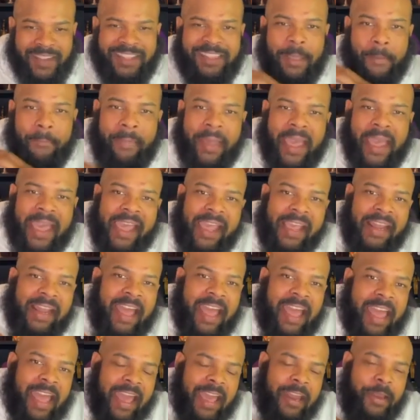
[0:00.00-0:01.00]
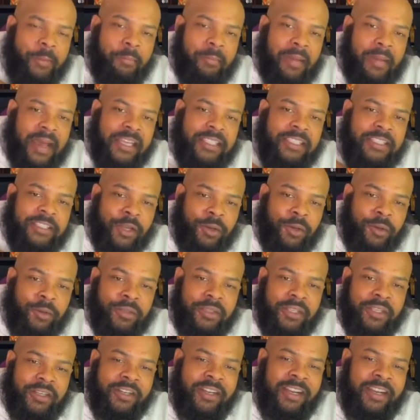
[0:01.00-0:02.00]
the pain I had in my
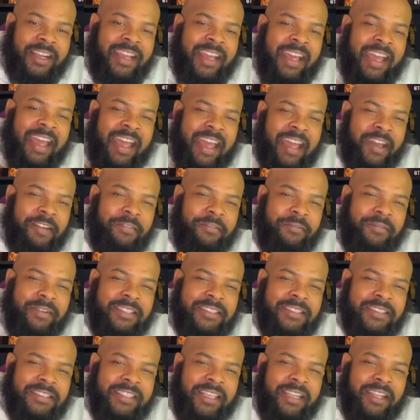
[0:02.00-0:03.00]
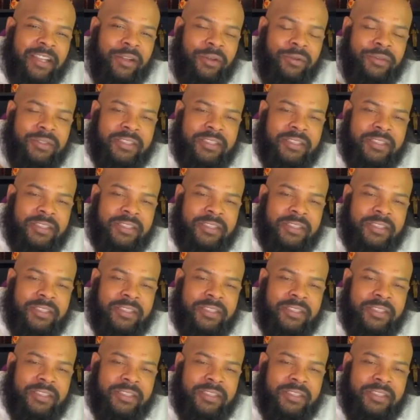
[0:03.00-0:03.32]
shoulder every single